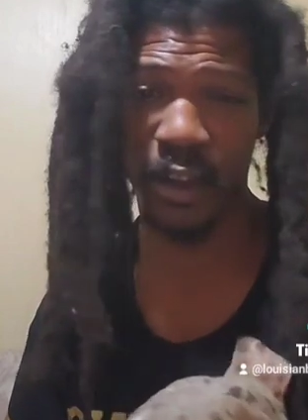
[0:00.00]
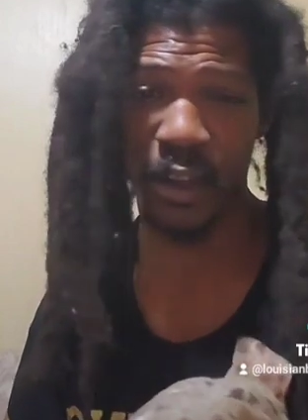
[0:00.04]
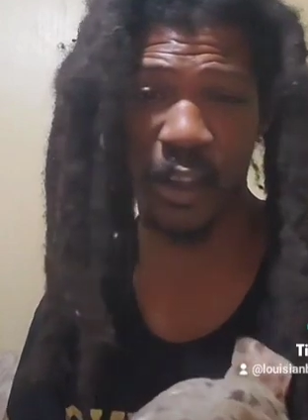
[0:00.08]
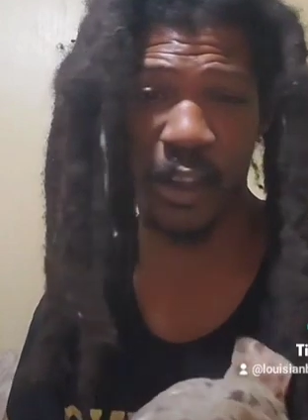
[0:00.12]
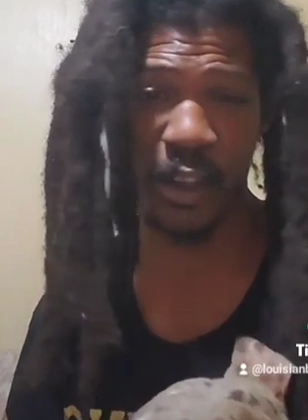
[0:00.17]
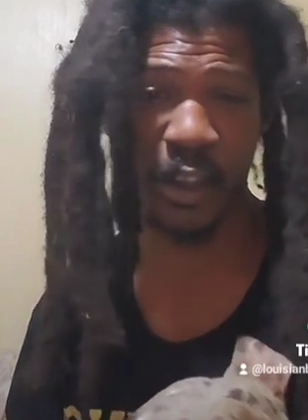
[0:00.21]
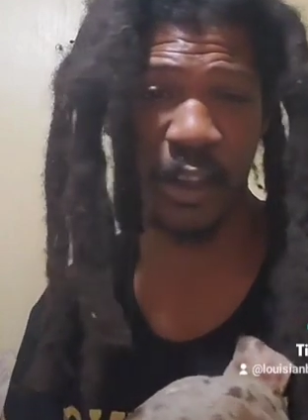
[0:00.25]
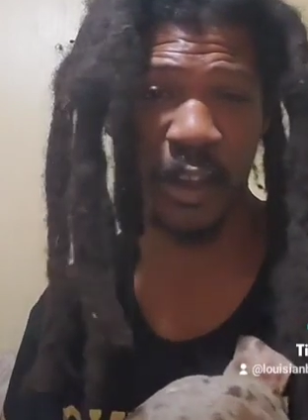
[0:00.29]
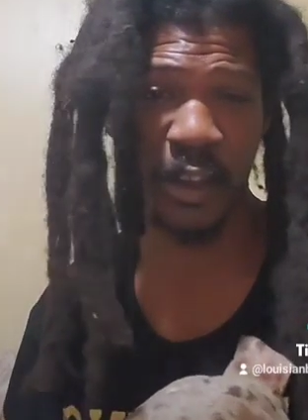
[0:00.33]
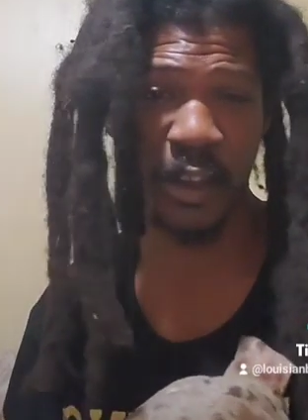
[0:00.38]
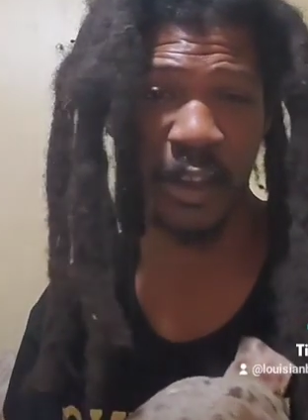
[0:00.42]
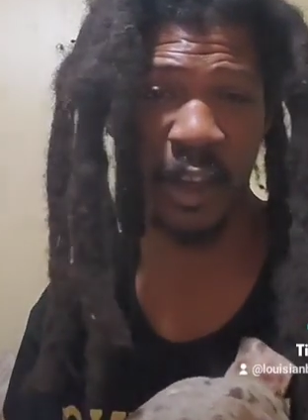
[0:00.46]
and
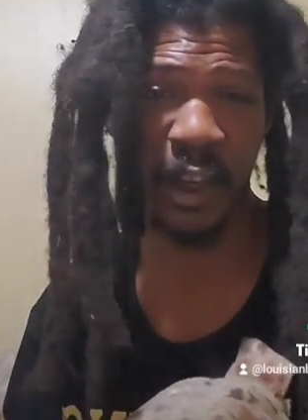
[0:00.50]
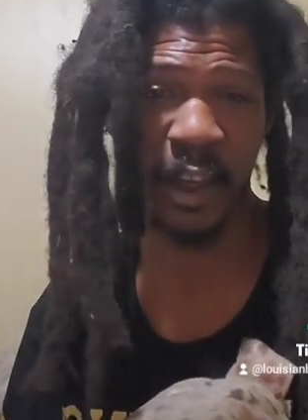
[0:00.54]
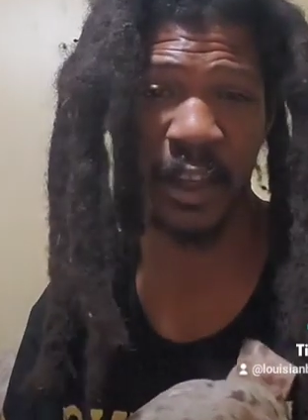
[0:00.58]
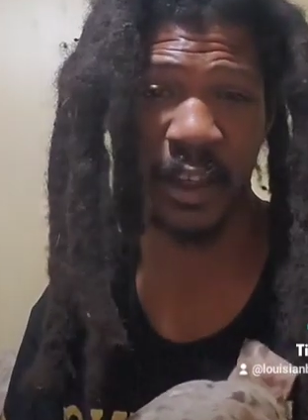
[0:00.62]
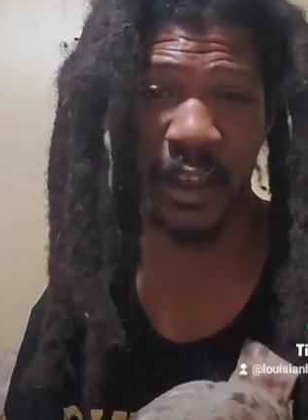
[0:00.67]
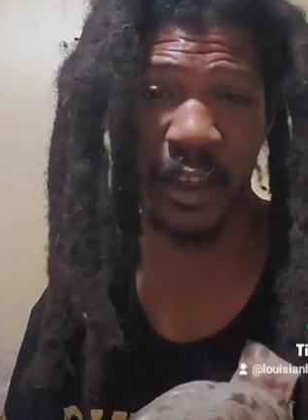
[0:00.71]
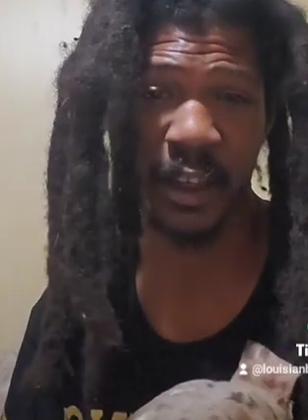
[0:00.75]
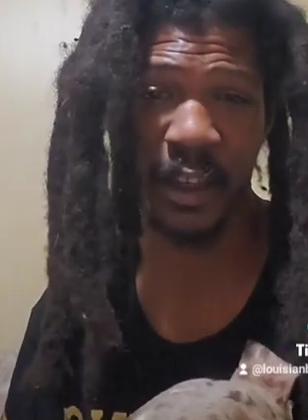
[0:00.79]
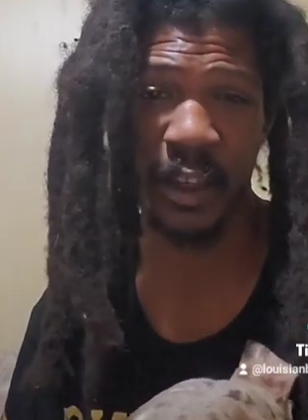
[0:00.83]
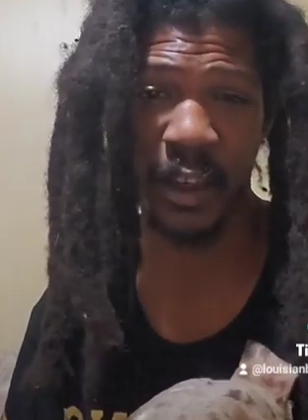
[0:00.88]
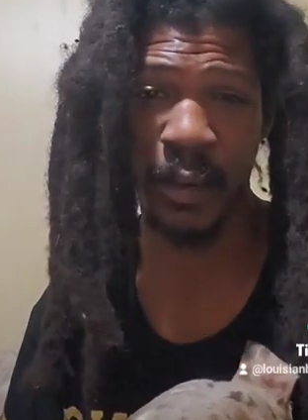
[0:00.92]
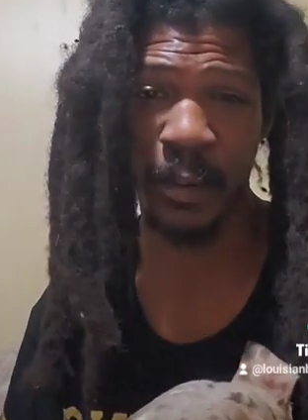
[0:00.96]
things
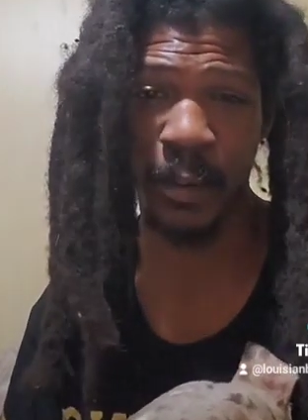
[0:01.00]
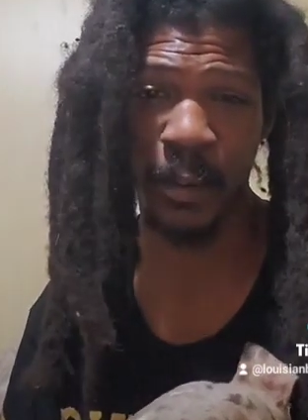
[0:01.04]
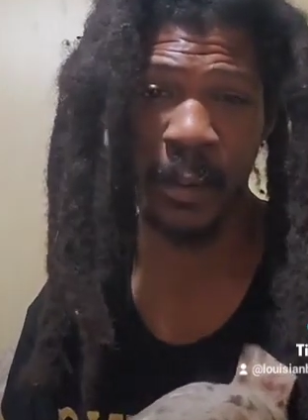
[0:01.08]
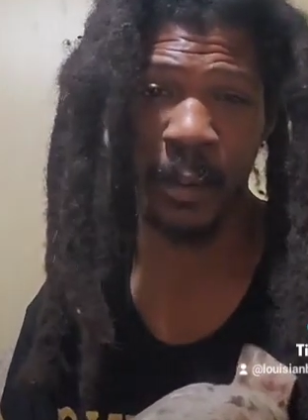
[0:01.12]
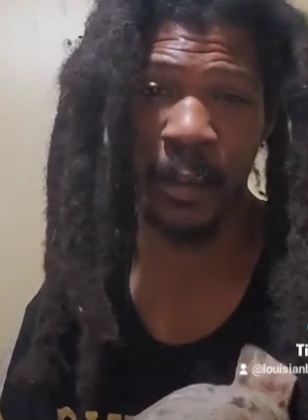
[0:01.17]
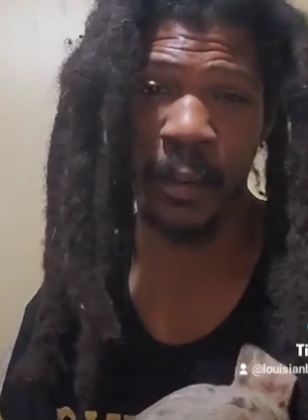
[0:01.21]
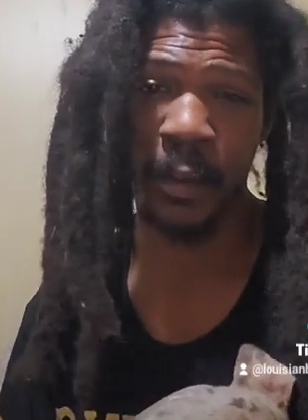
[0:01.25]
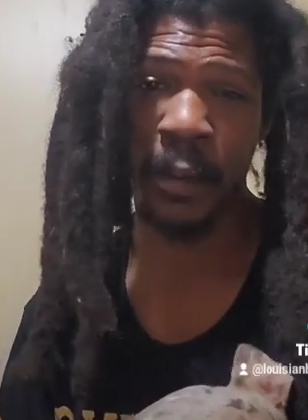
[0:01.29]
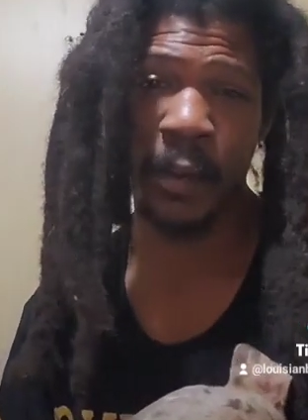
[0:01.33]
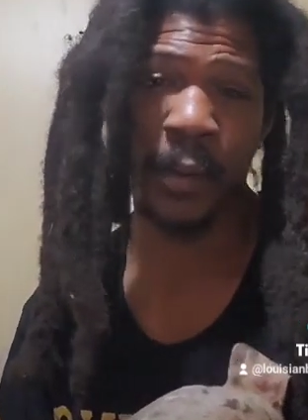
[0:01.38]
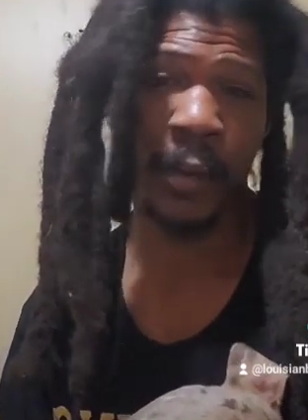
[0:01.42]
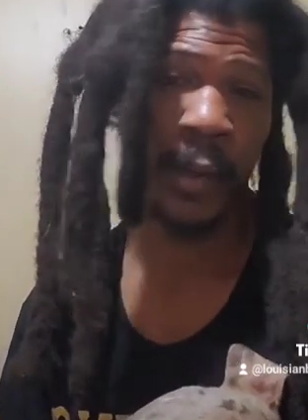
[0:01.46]
like that,
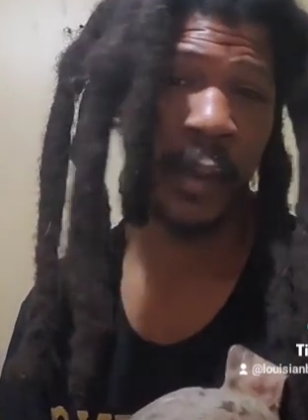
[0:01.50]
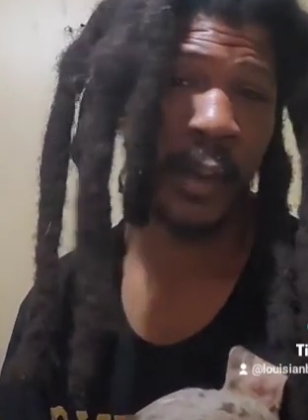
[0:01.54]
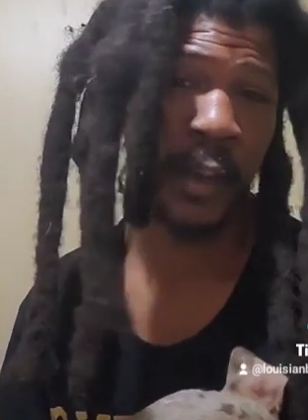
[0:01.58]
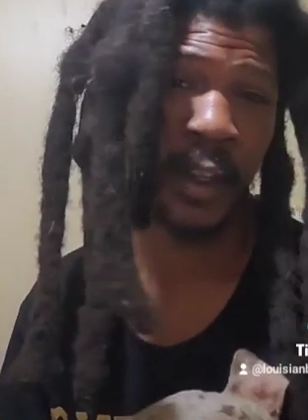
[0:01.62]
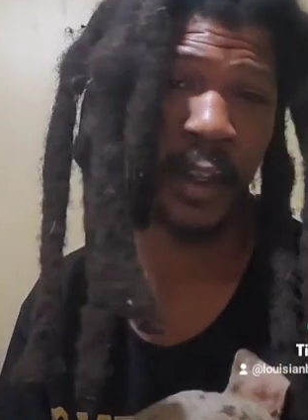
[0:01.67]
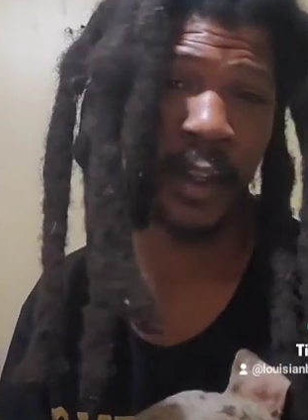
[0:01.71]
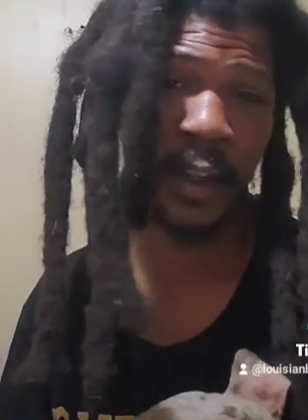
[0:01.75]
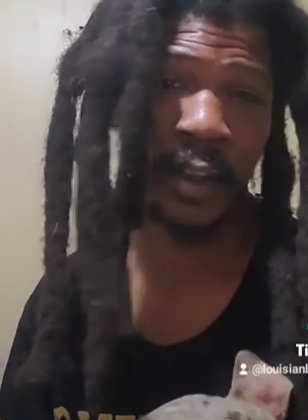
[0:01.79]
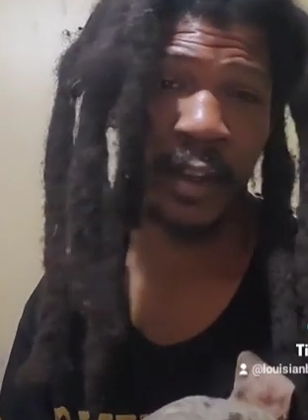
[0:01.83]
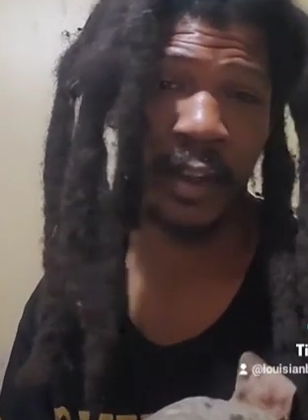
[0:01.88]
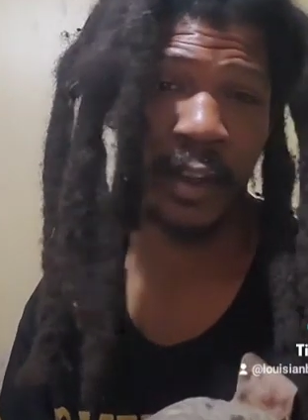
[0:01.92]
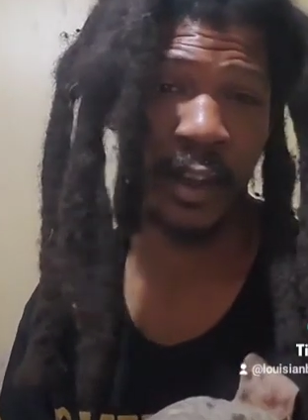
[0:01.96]

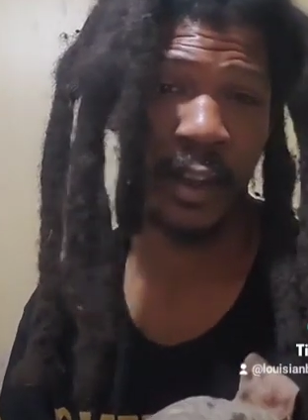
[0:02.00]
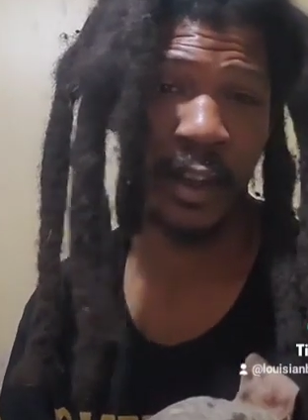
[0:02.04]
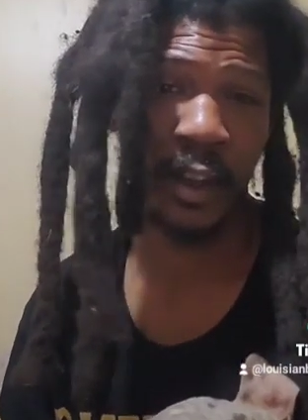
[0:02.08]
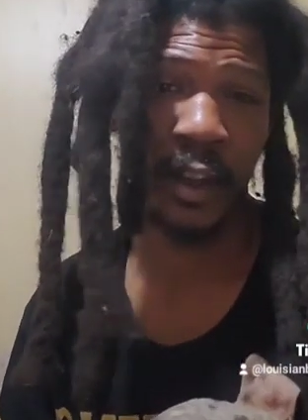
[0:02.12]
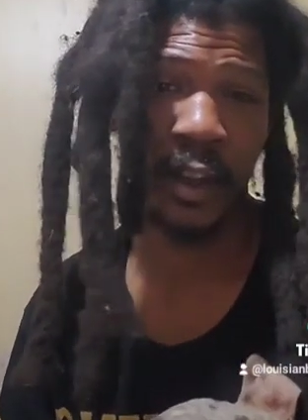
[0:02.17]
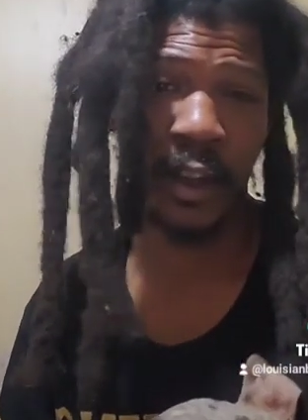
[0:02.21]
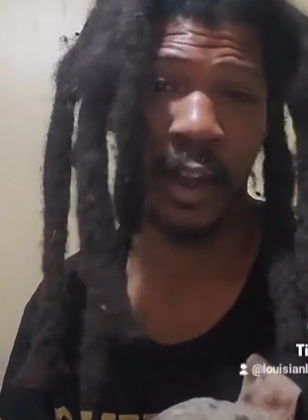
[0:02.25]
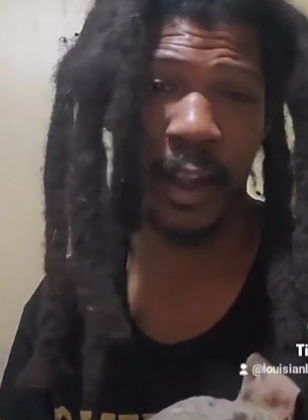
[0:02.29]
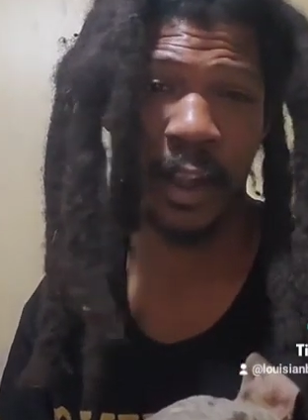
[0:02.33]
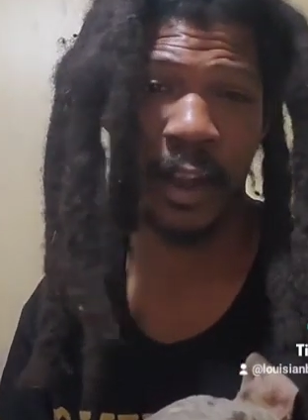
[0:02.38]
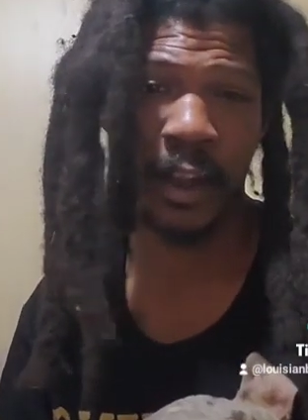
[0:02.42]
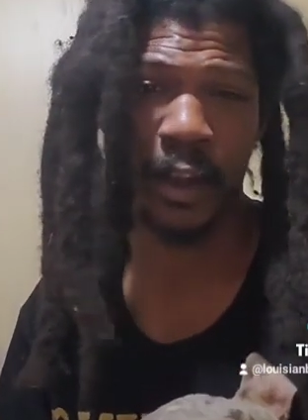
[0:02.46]
and
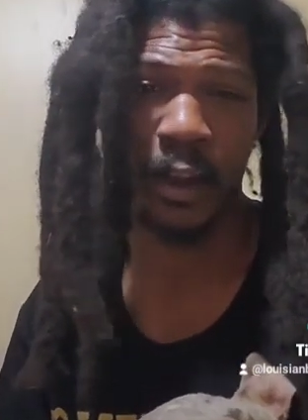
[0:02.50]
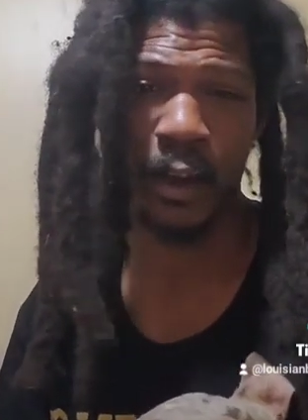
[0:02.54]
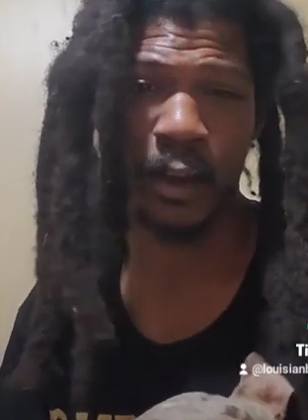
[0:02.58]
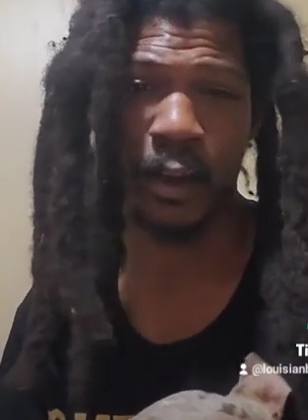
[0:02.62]
see like,